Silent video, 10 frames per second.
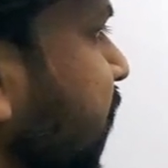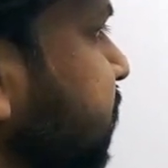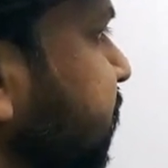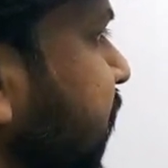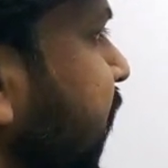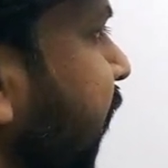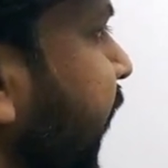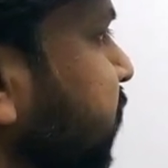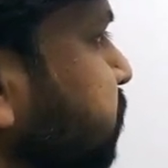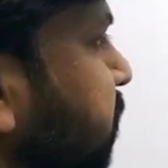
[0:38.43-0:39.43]
as
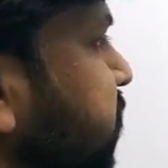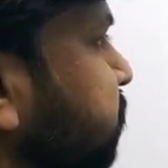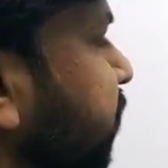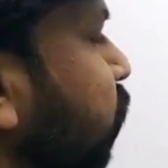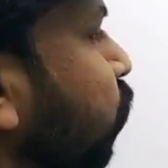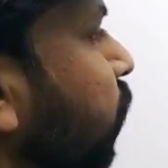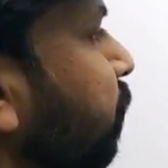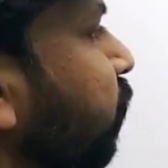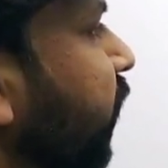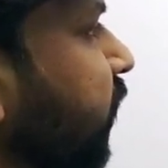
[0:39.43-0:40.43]
x plus y whole
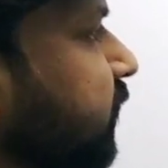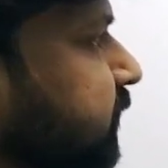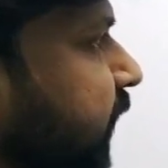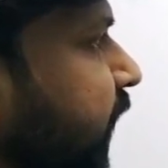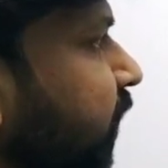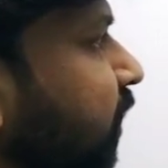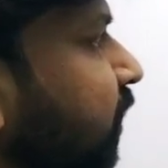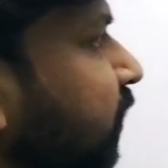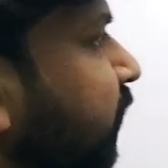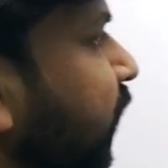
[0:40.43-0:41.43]
power n is there,
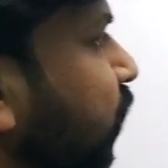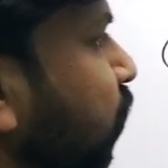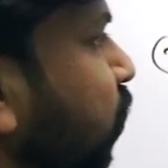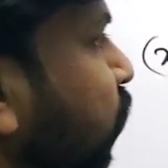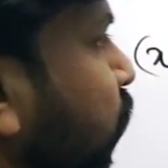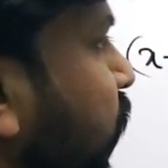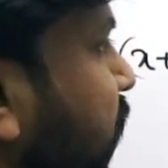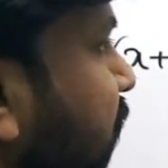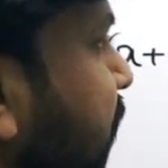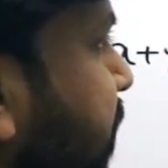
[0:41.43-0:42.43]
then
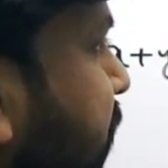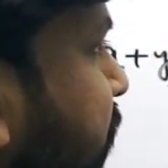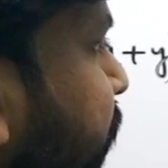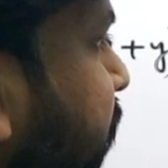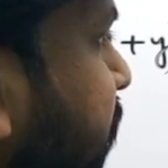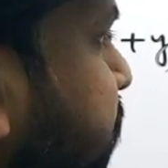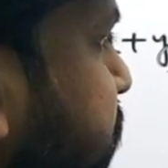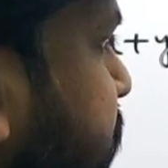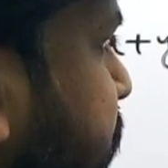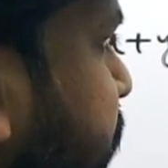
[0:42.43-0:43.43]
total number of
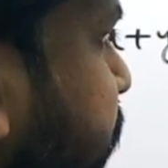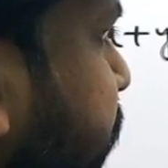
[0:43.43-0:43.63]
terms